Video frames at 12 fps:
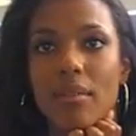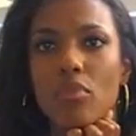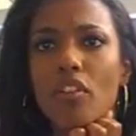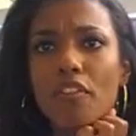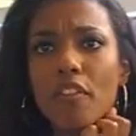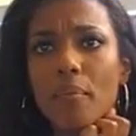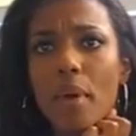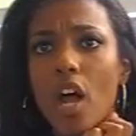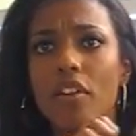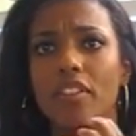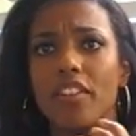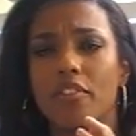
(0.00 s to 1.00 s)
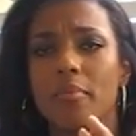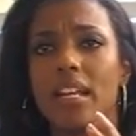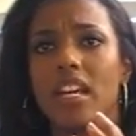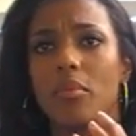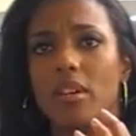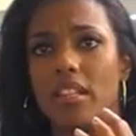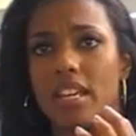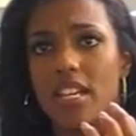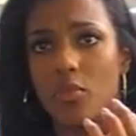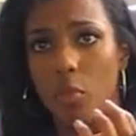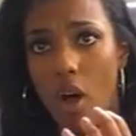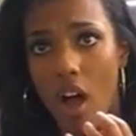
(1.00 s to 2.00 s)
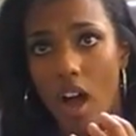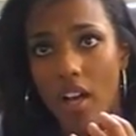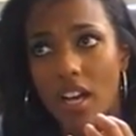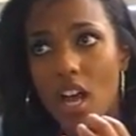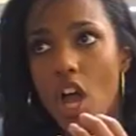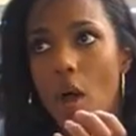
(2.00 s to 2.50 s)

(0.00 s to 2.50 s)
I'm not overly familiar with his work,